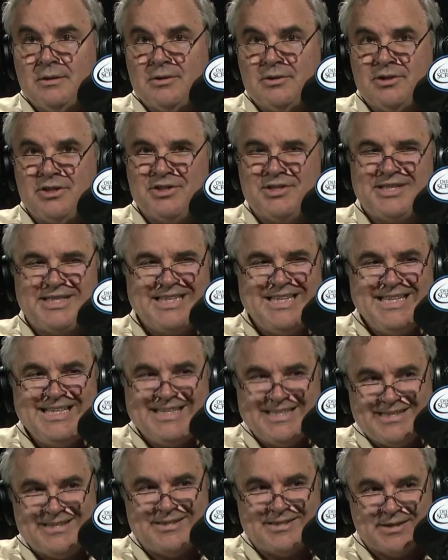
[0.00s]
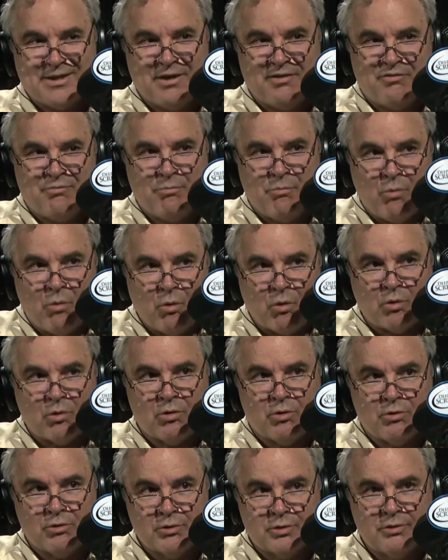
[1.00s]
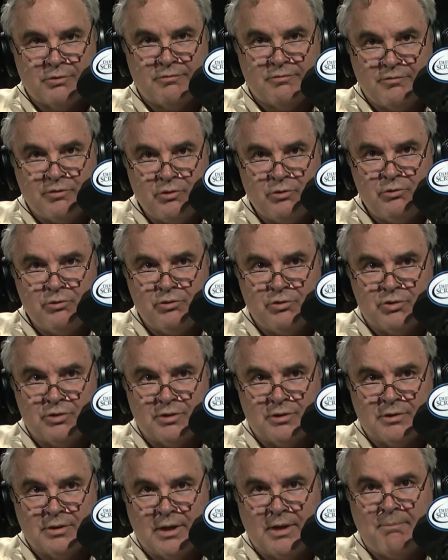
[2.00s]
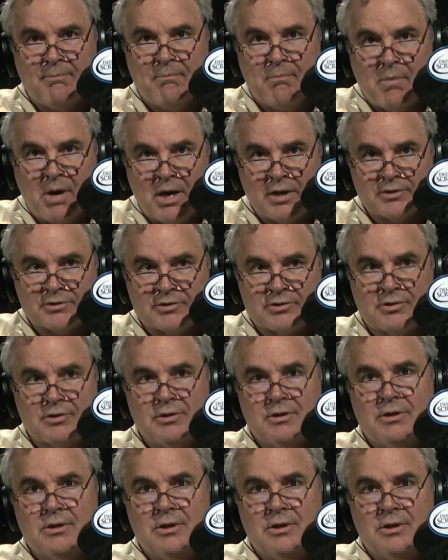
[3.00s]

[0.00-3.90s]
disease of moral confusion amongst